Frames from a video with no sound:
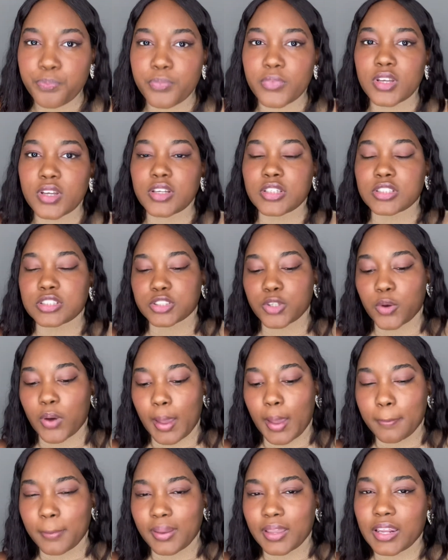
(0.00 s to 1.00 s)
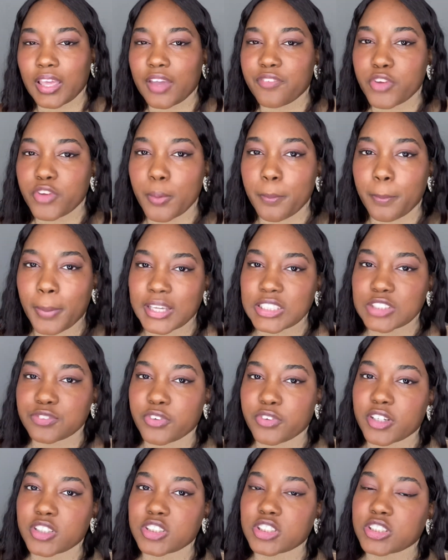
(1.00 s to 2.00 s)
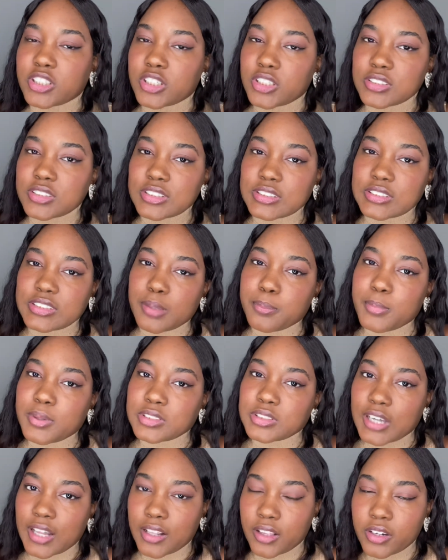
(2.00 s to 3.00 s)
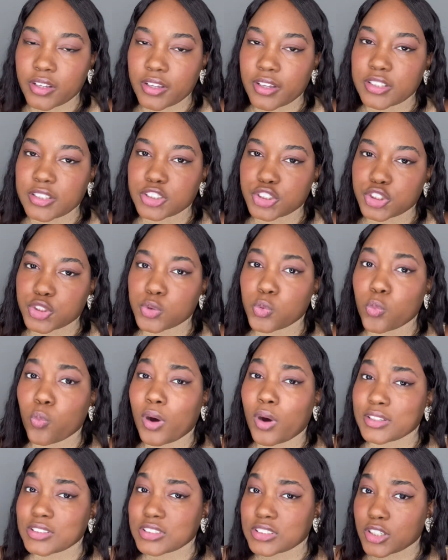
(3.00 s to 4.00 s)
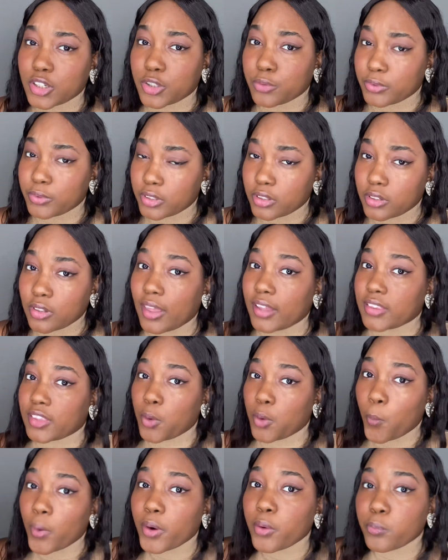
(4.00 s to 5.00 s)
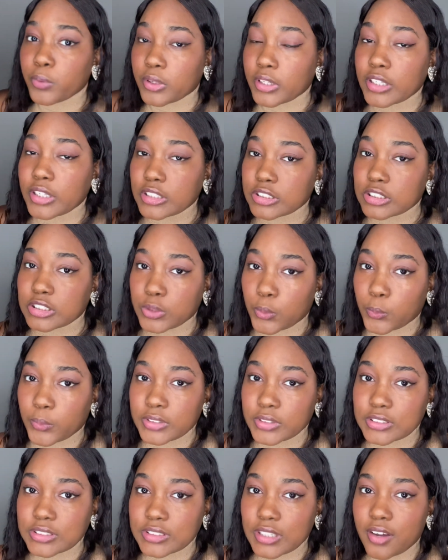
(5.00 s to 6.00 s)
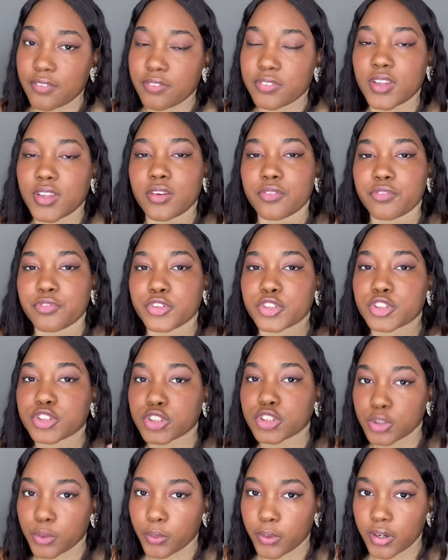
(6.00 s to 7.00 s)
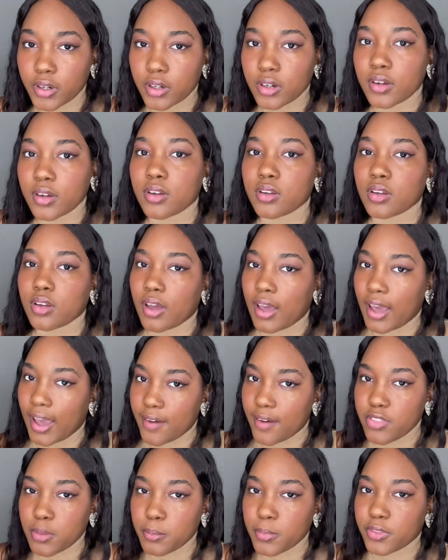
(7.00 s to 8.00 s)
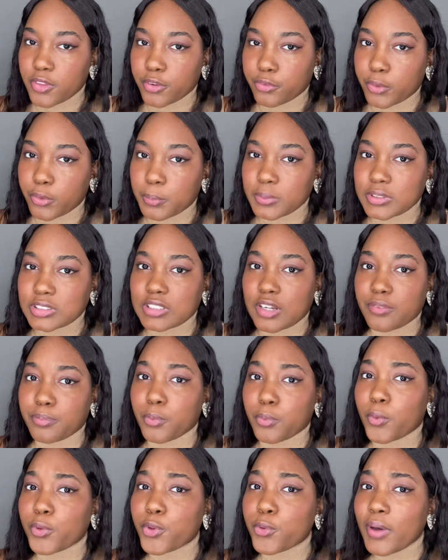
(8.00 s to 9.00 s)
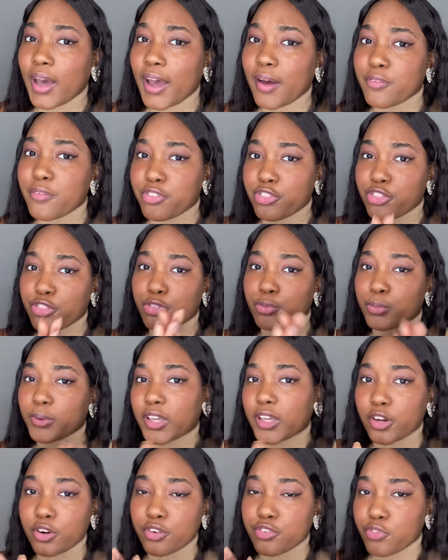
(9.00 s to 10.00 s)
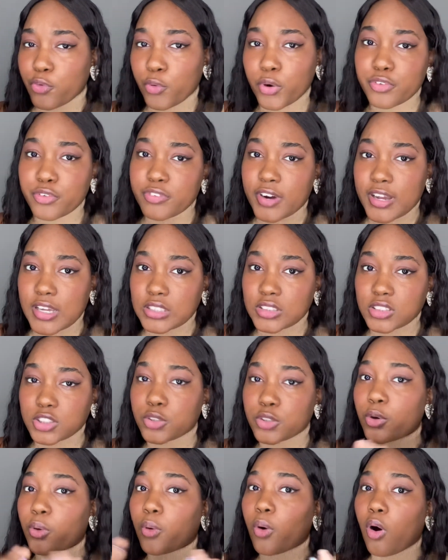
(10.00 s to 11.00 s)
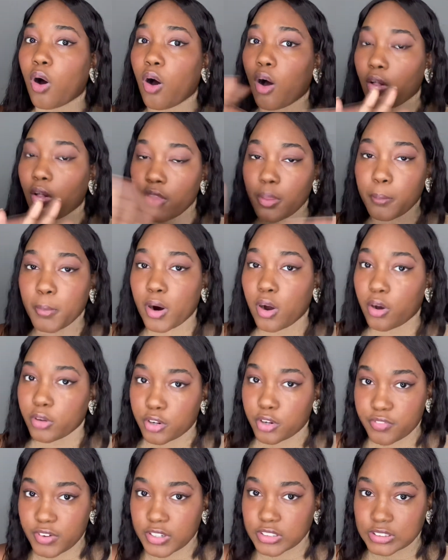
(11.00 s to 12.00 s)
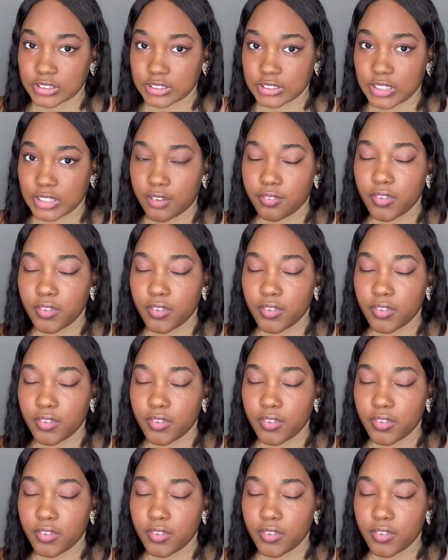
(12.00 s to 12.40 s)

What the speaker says: So I mean, if your best friend shares the same mentality as you, they want a really good score and stuff, then for sure have them in the group and stuff. But when you have 3 or 4 friends, all of them are all your friends and stuff,